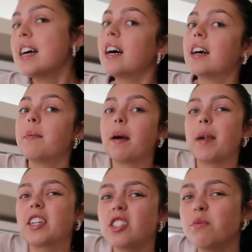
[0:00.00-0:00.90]
I'm
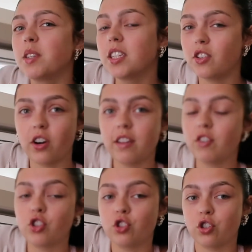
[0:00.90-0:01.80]
actually really not
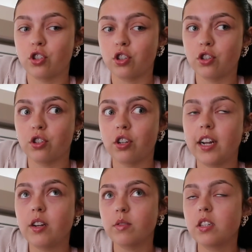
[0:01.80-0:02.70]
even sure.
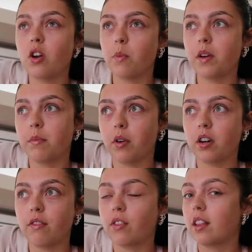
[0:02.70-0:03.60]
I know it's an opening
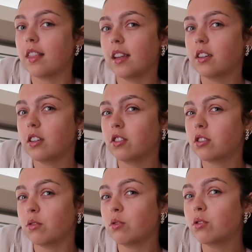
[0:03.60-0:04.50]
party for, I think, a
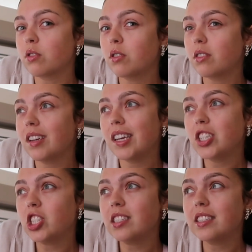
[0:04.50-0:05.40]
social
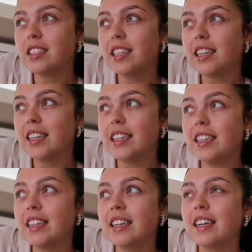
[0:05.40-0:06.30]

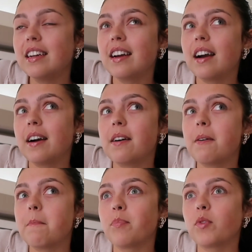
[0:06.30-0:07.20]
agency.
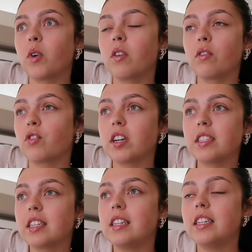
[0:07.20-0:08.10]
A friend
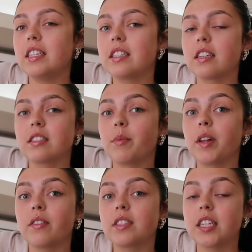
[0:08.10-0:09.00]
of Sydney's, someone
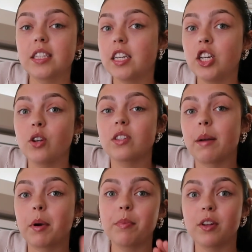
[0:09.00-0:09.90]
that Sydney knows
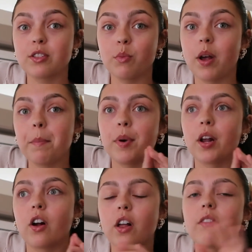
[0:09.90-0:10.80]
that I'm her plus one,
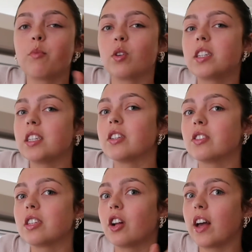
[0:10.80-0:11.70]
but I'll have more
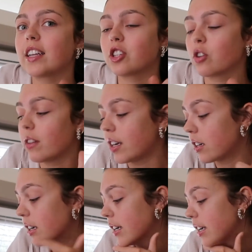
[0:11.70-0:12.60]
details and I'll ask her later.